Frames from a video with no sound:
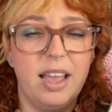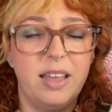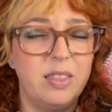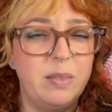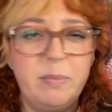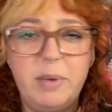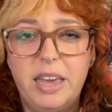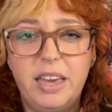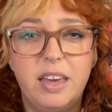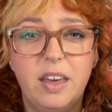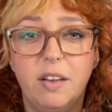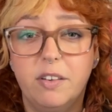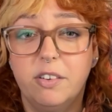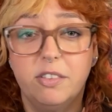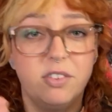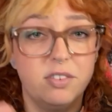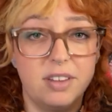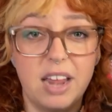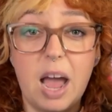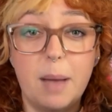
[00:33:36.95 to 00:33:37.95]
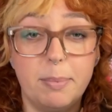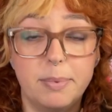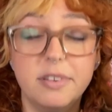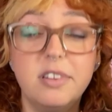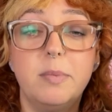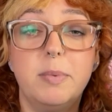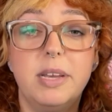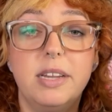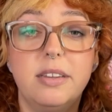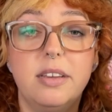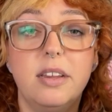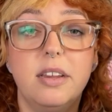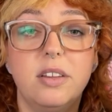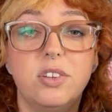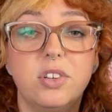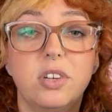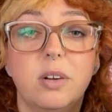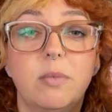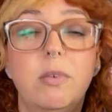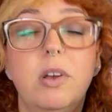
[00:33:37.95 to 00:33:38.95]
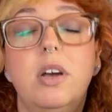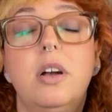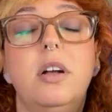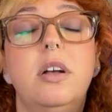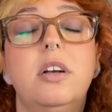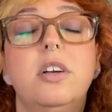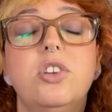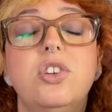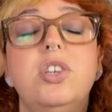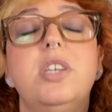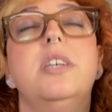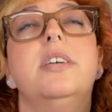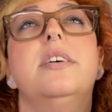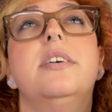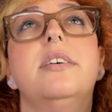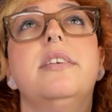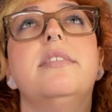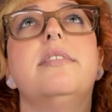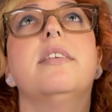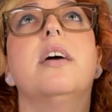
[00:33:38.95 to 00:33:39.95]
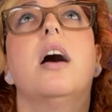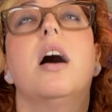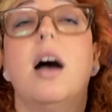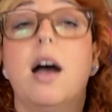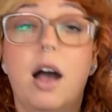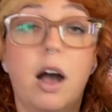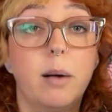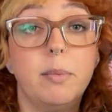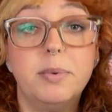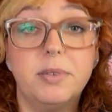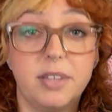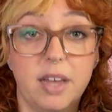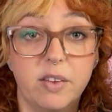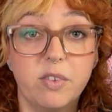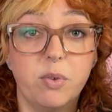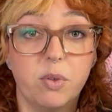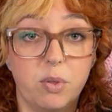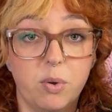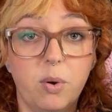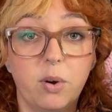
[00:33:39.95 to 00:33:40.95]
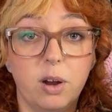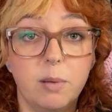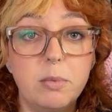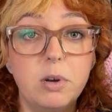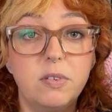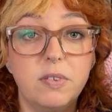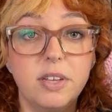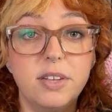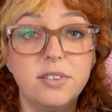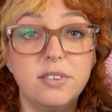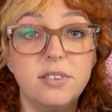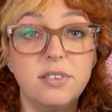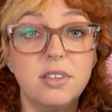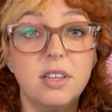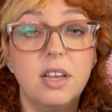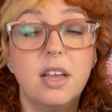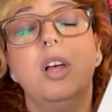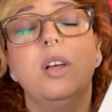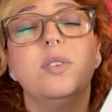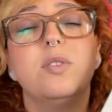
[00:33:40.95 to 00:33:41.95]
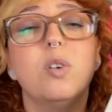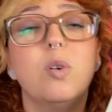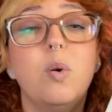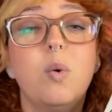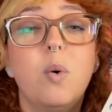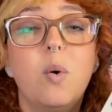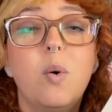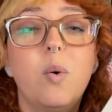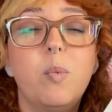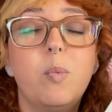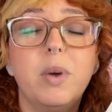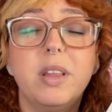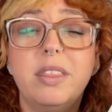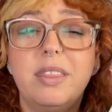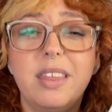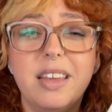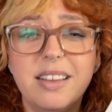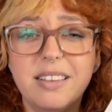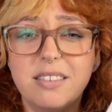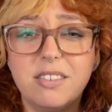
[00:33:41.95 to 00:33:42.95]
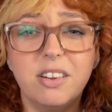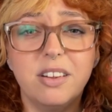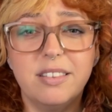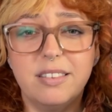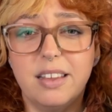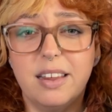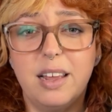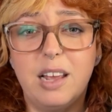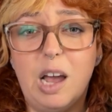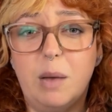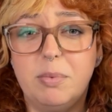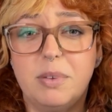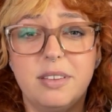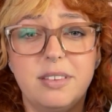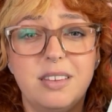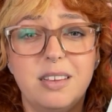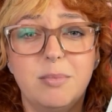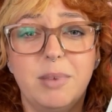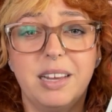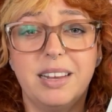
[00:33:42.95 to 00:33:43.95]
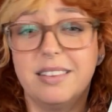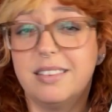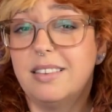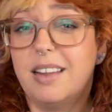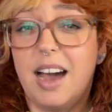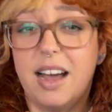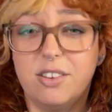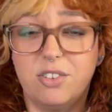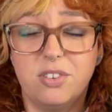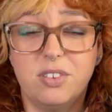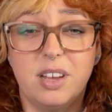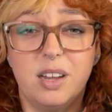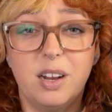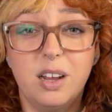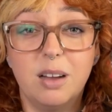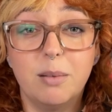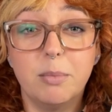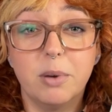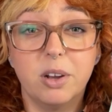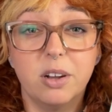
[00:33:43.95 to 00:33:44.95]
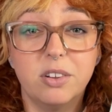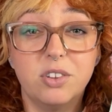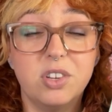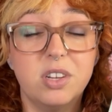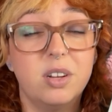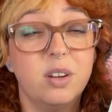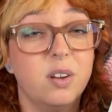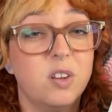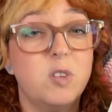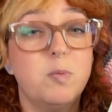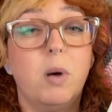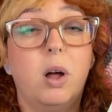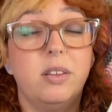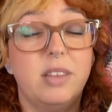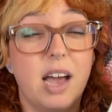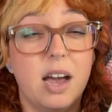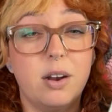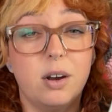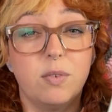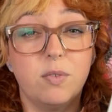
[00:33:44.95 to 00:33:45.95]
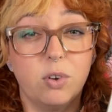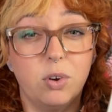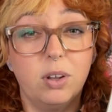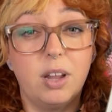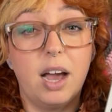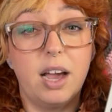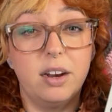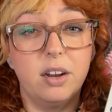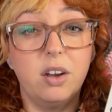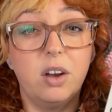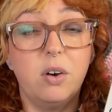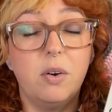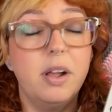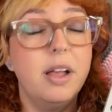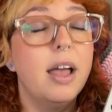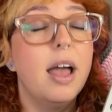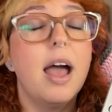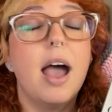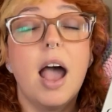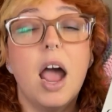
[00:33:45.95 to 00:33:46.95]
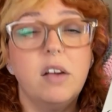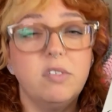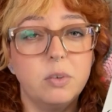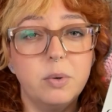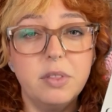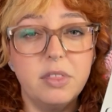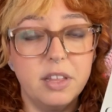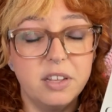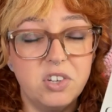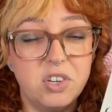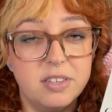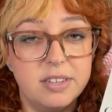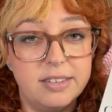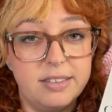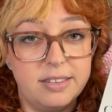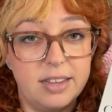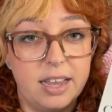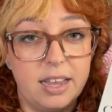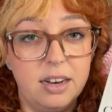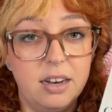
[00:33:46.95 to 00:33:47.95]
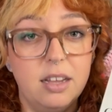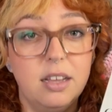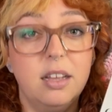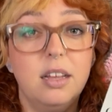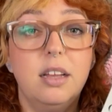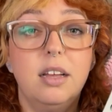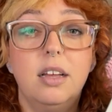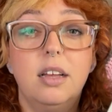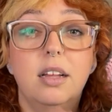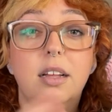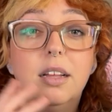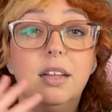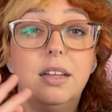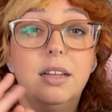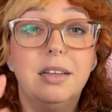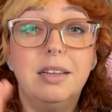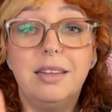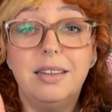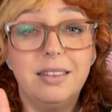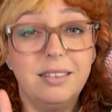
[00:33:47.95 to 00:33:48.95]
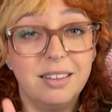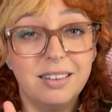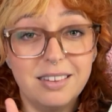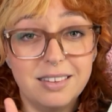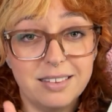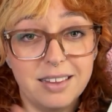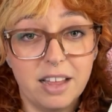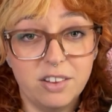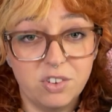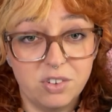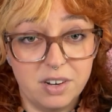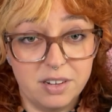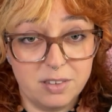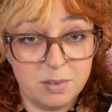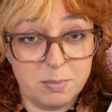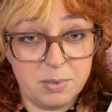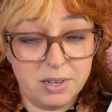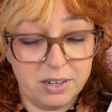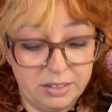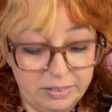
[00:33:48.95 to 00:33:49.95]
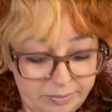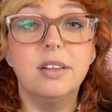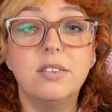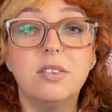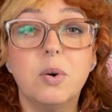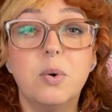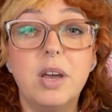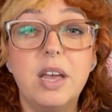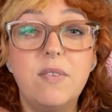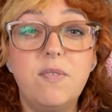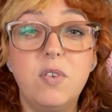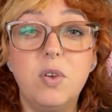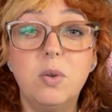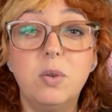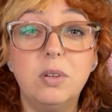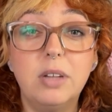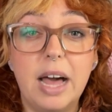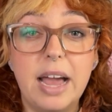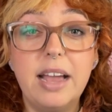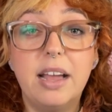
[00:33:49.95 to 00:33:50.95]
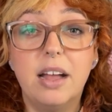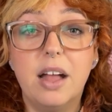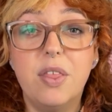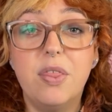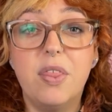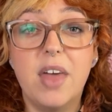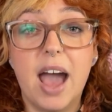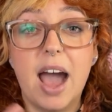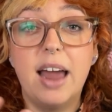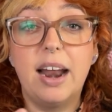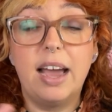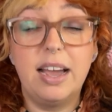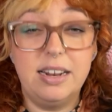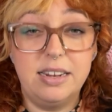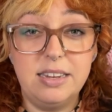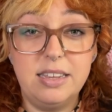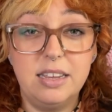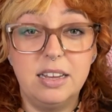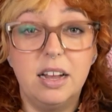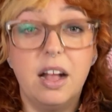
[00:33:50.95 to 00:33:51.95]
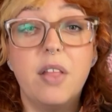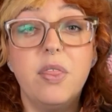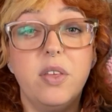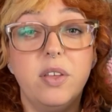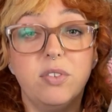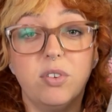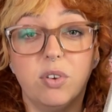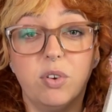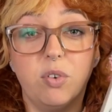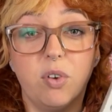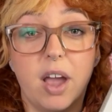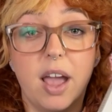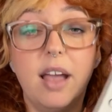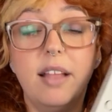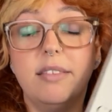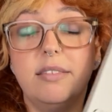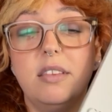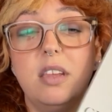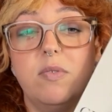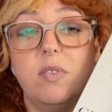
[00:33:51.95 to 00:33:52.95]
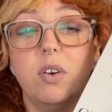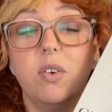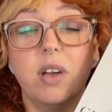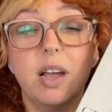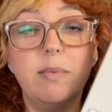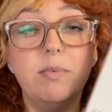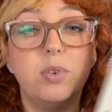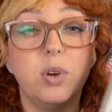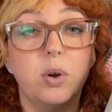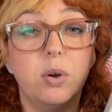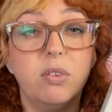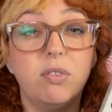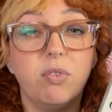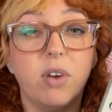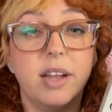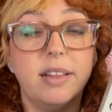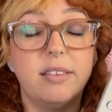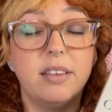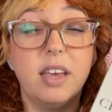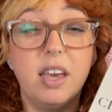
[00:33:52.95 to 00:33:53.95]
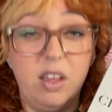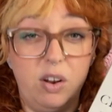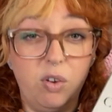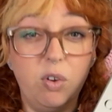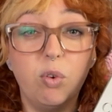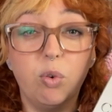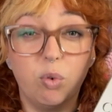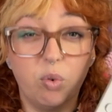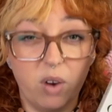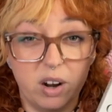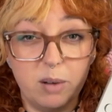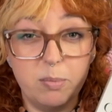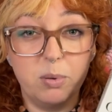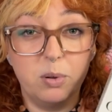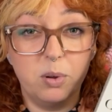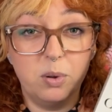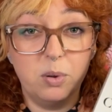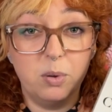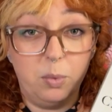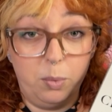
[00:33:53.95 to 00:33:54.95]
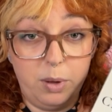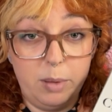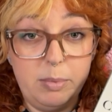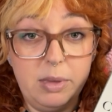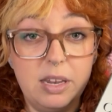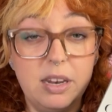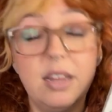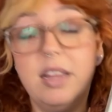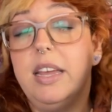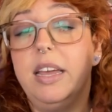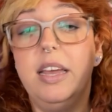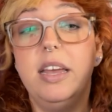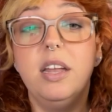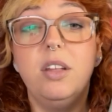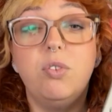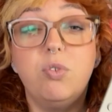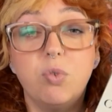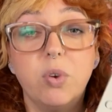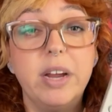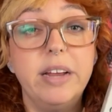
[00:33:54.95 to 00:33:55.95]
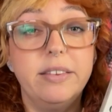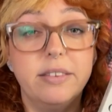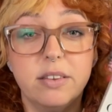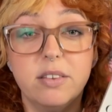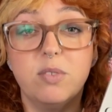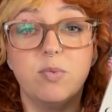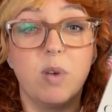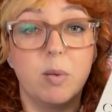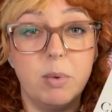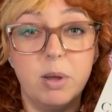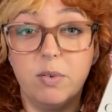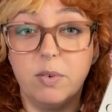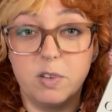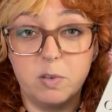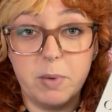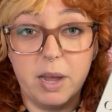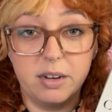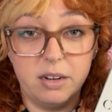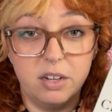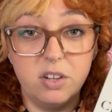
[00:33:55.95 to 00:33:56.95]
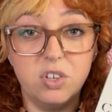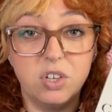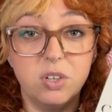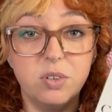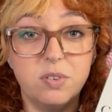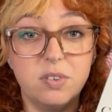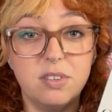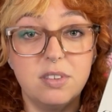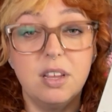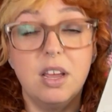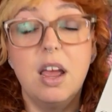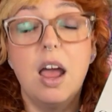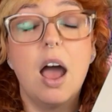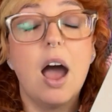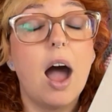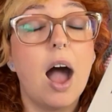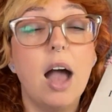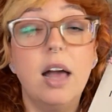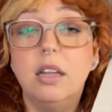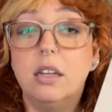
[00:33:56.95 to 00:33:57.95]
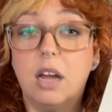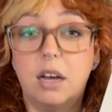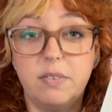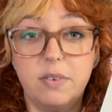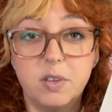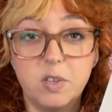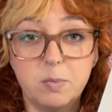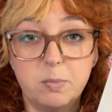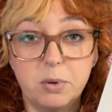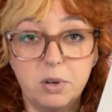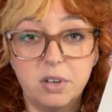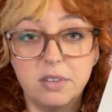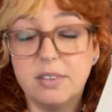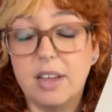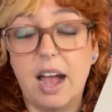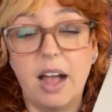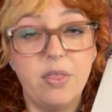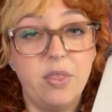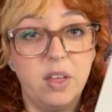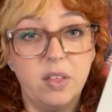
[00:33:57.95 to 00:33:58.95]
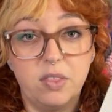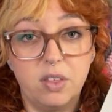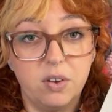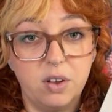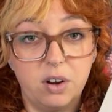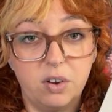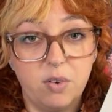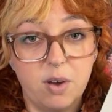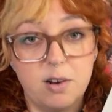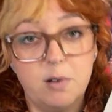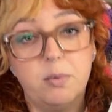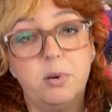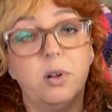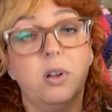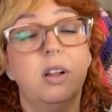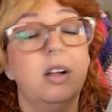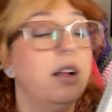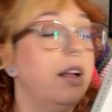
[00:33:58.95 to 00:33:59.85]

The main character just happens to be a teenager. She is obsessed with horror movies. So when things start setting up to seem like a slasher is going to emerge in her small town in rural Idaho, everyone thinks she's insane until a slasher does appear. So if you like that idea, these are great. Stephen Graham Jones writes incredible women. He drinks his women respecting juice. I love his books. I think they're incredible.